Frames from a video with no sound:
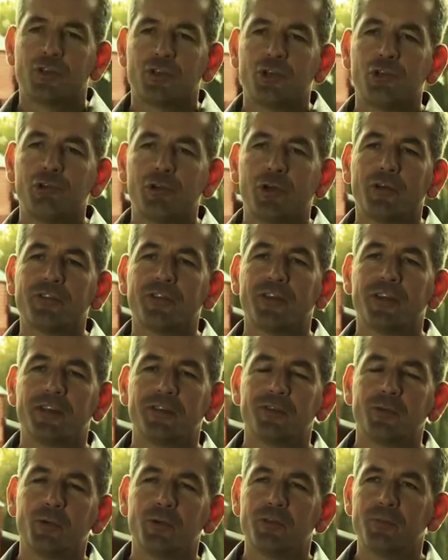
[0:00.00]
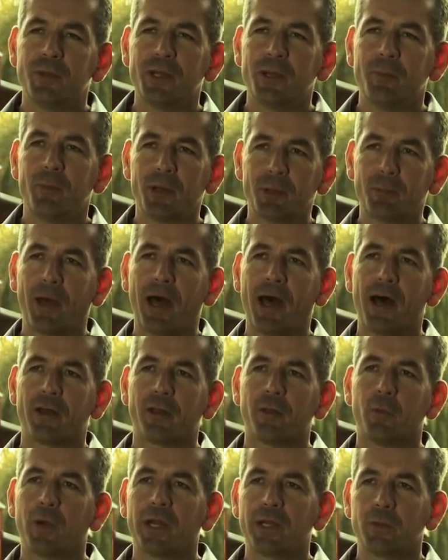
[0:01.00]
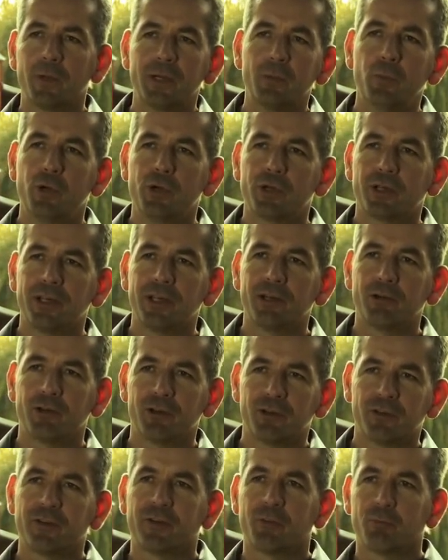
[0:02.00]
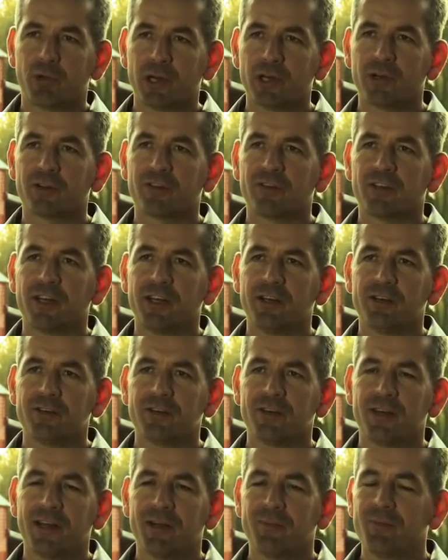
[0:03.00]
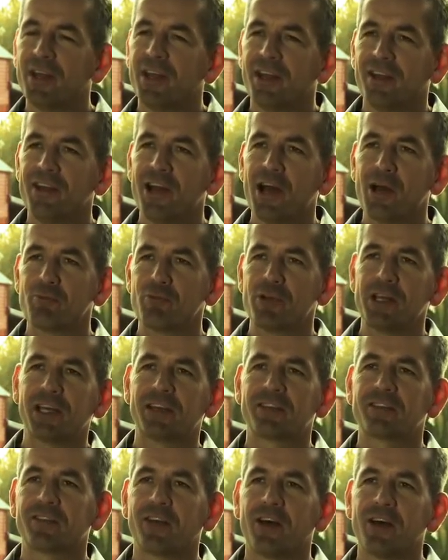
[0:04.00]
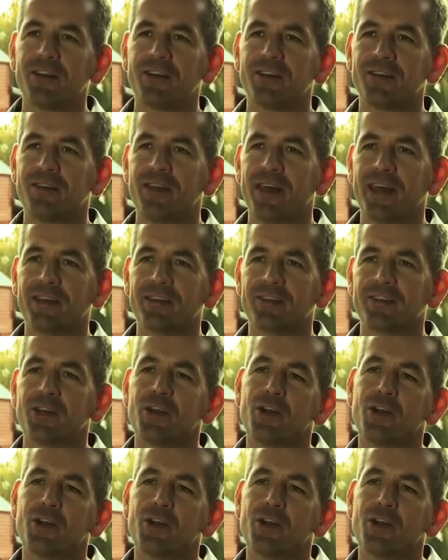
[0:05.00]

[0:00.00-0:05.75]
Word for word: Curiosity has always been a big part of the way we work here at Brancott Estate. Um, now I'm really excited that